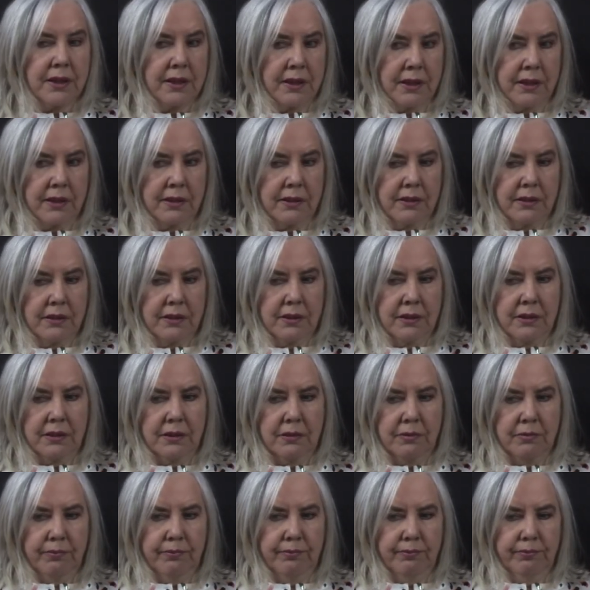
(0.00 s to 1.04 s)
Uh,
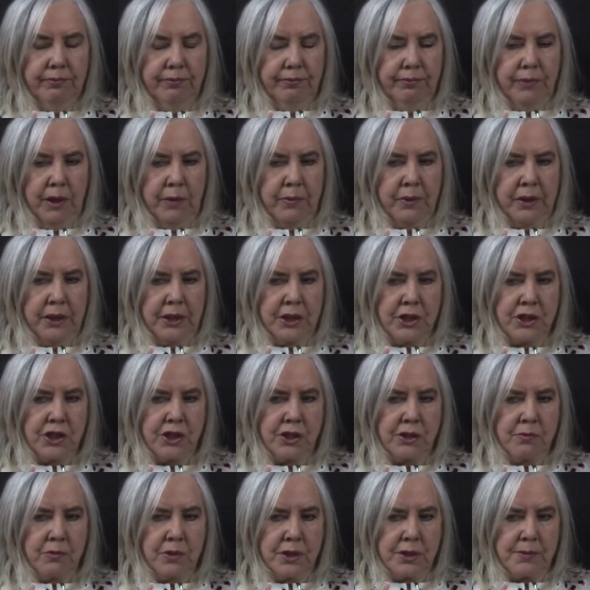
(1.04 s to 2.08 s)
the
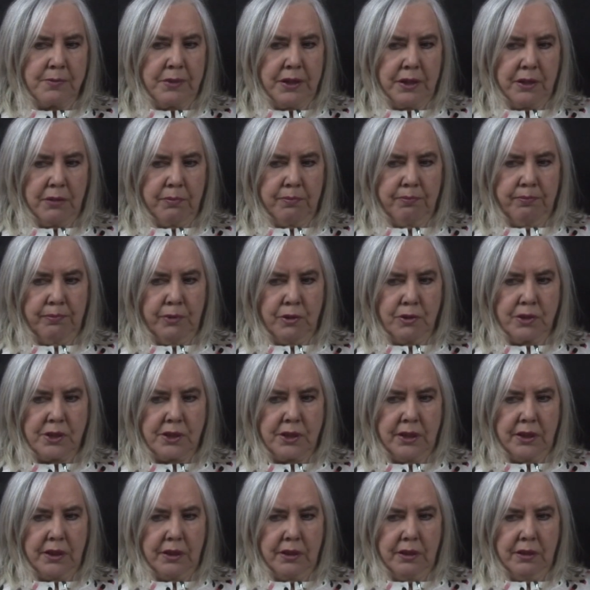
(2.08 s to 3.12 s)
population was made up
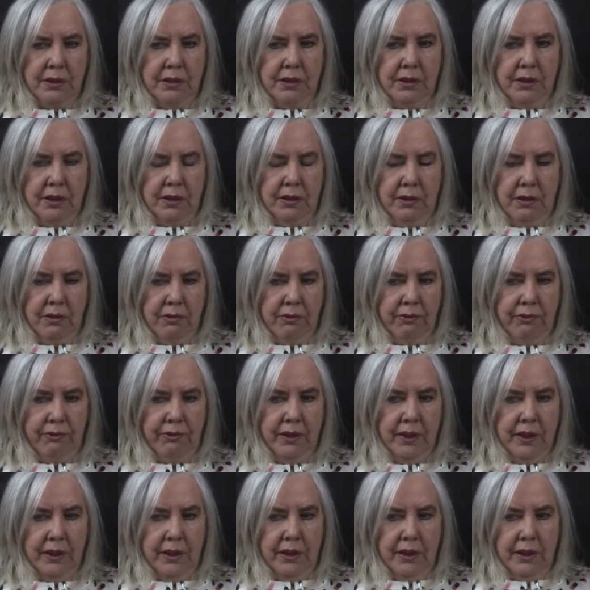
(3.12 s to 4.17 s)
mostly of
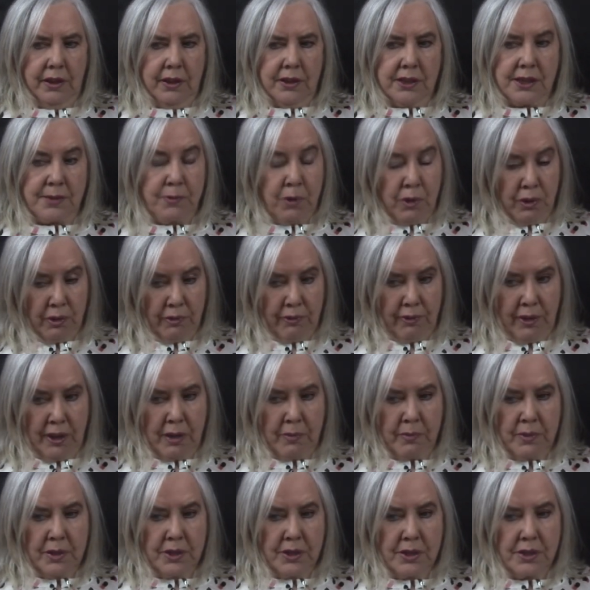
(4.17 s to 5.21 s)
small
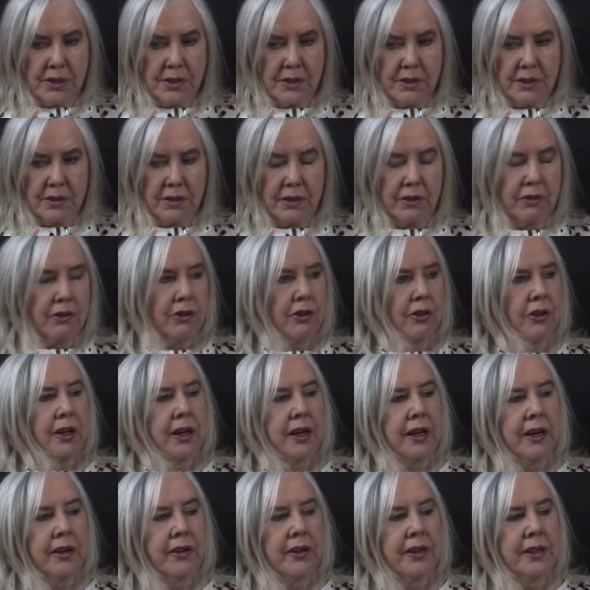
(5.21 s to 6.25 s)
farmers in the rural
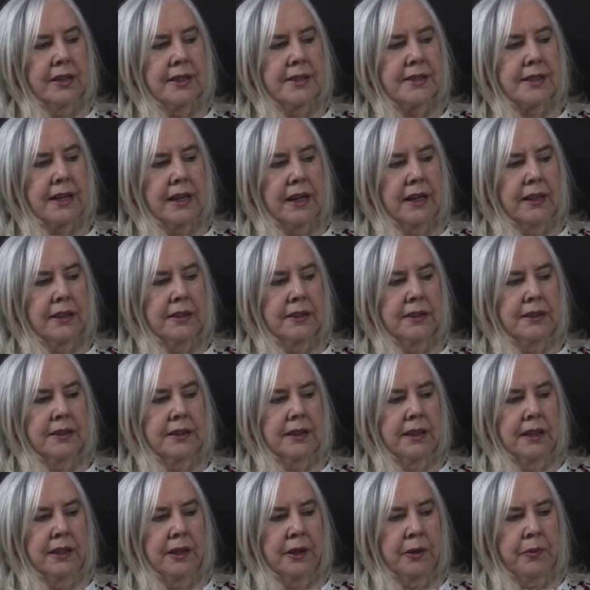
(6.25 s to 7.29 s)
areas and
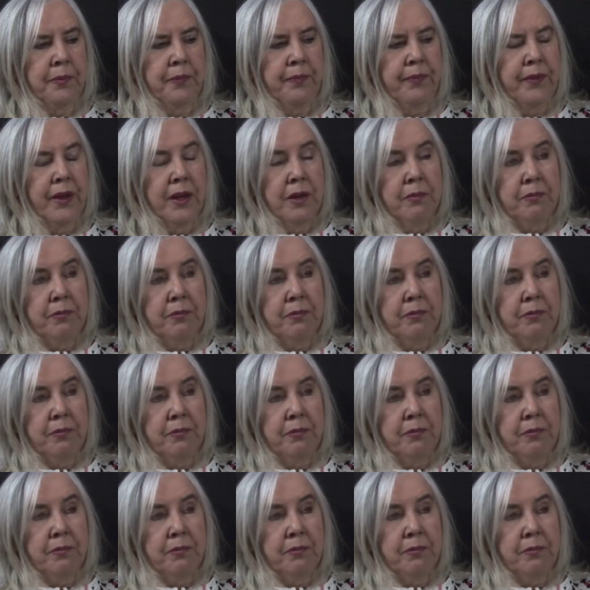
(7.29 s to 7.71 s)
um,